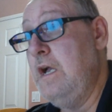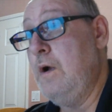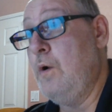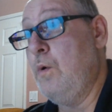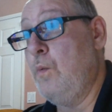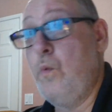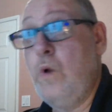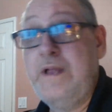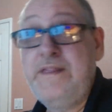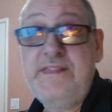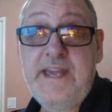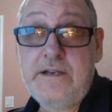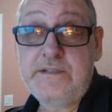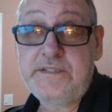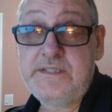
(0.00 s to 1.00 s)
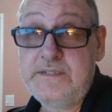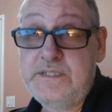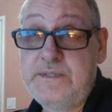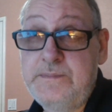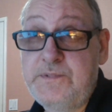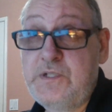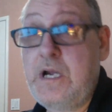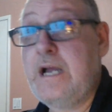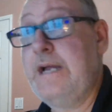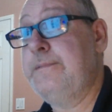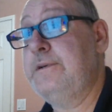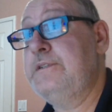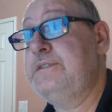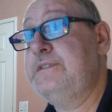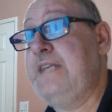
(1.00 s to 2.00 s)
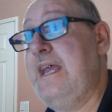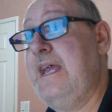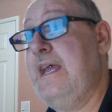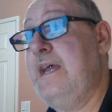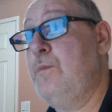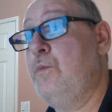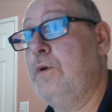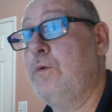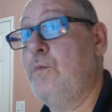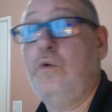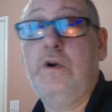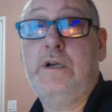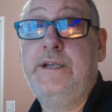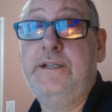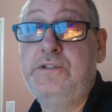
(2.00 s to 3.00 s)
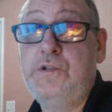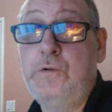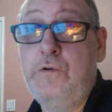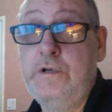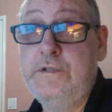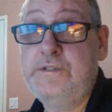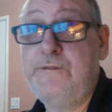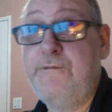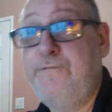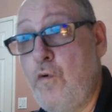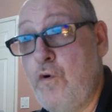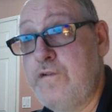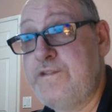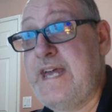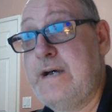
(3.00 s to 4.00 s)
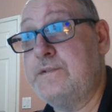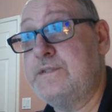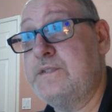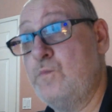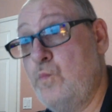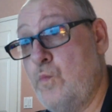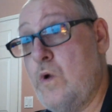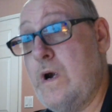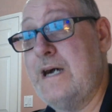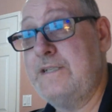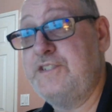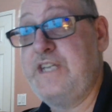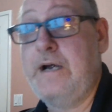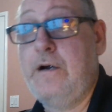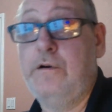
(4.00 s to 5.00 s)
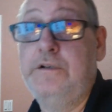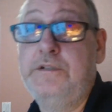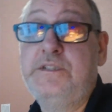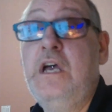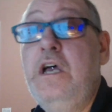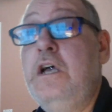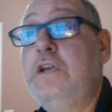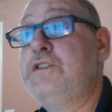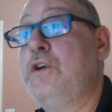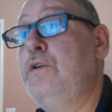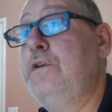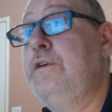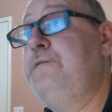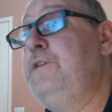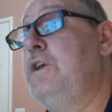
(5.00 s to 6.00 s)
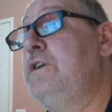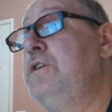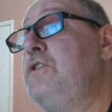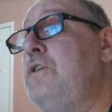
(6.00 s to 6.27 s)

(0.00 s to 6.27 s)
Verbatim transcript: 1,000 subscribers, and we're working towards 4,000 watch hours. So if you can do